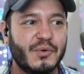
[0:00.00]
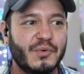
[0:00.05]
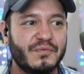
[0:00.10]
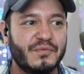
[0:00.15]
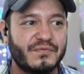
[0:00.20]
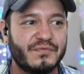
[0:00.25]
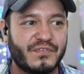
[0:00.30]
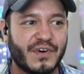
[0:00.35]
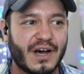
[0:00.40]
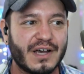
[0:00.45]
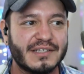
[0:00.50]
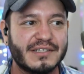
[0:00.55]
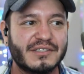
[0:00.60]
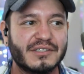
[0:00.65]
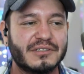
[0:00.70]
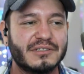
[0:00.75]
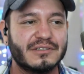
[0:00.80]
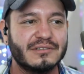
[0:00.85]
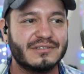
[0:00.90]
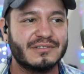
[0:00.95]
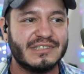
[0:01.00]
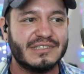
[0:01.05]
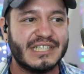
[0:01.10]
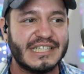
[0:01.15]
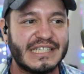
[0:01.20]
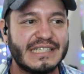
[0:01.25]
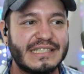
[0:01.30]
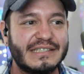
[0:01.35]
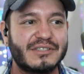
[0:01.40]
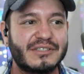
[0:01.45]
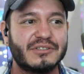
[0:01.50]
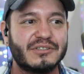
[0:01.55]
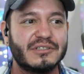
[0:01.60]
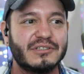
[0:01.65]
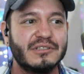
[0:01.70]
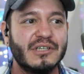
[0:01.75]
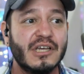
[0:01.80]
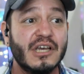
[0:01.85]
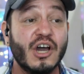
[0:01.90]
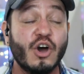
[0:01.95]
Fossil, Diesel,
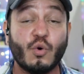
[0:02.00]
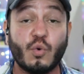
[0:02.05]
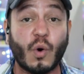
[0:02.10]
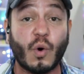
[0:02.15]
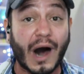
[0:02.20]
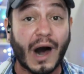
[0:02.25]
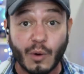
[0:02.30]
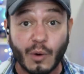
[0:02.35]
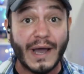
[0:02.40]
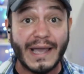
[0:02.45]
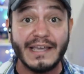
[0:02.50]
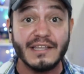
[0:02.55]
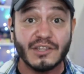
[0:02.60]
Huawei.